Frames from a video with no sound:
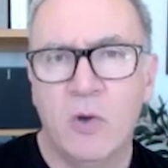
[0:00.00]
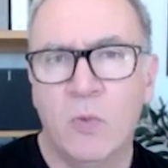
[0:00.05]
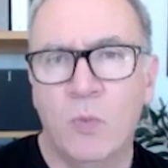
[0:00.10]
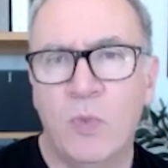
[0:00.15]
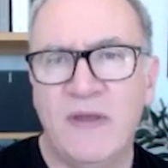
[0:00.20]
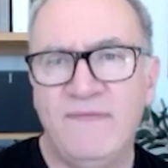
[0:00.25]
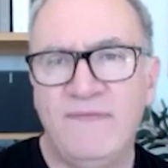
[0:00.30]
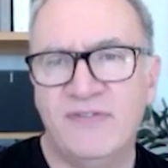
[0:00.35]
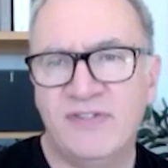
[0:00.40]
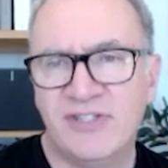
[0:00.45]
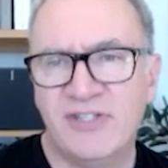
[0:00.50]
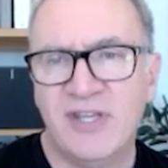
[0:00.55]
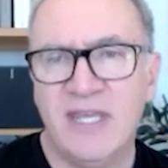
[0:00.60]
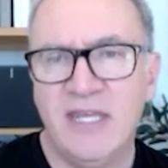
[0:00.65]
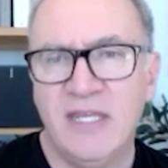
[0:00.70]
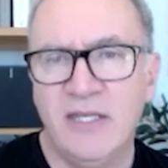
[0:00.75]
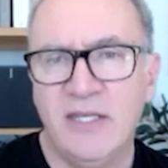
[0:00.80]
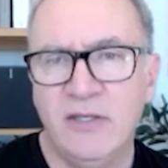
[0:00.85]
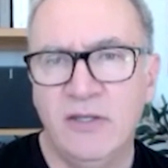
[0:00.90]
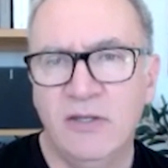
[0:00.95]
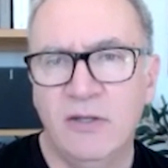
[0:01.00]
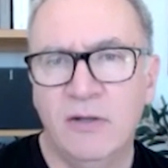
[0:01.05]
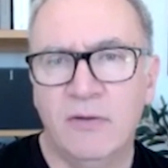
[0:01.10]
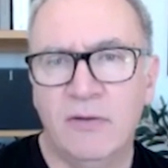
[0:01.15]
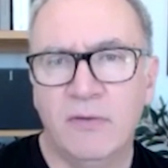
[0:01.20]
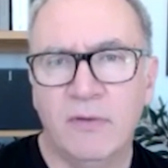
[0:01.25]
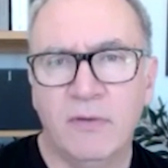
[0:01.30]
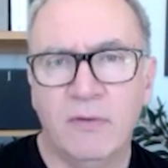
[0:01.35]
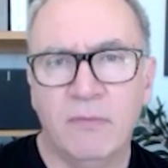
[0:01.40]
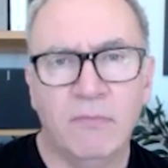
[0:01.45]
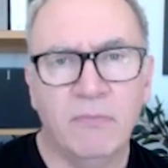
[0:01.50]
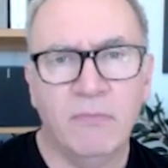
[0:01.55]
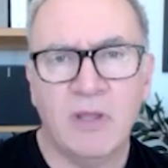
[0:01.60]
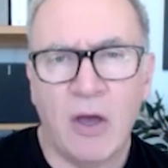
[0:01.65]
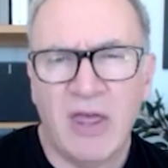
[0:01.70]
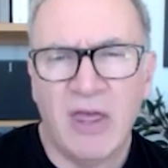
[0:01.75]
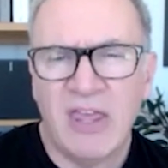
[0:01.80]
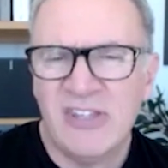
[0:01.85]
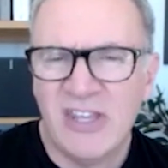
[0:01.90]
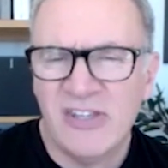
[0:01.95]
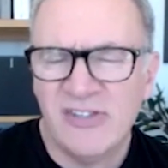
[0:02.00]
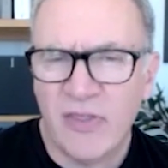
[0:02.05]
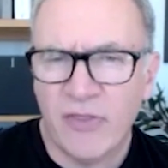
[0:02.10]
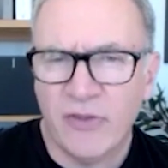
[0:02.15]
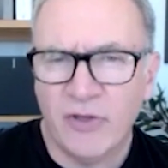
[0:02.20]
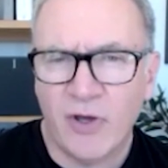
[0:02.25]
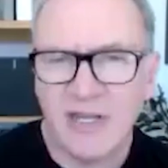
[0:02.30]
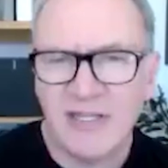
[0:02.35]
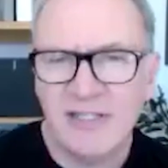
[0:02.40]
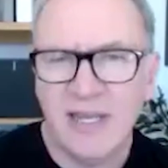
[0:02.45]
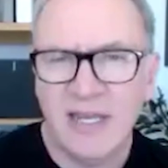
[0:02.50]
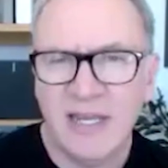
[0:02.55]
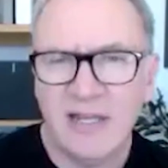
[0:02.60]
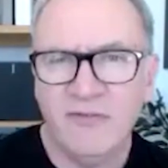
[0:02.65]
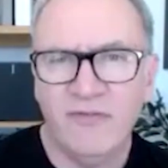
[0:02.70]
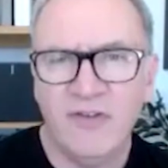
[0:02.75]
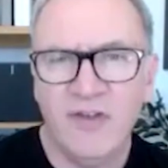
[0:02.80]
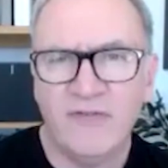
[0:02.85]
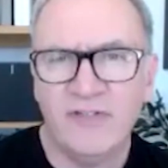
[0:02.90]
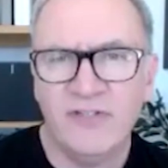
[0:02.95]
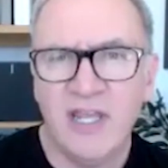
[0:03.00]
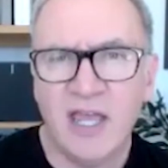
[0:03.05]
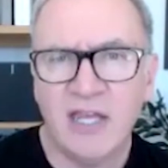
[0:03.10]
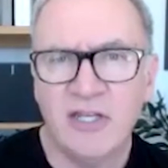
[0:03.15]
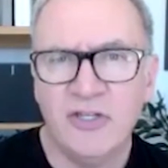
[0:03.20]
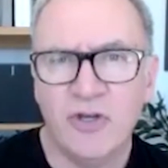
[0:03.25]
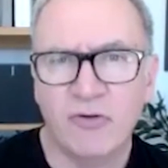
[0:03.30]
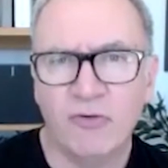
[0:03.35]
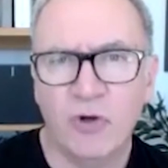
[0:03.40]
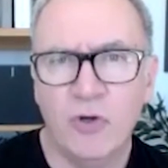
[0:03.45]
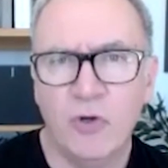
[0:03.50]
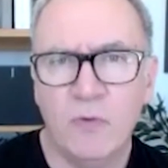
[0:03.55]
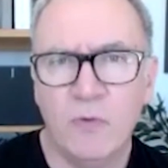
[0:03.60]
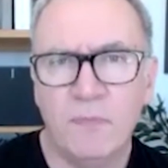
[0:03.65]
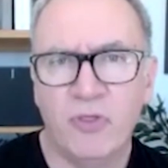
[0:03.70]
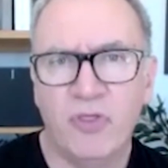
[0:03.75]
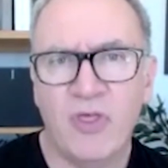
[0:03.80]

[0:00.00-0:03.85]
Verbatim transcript: We've seen, you know, is it the 1958 group?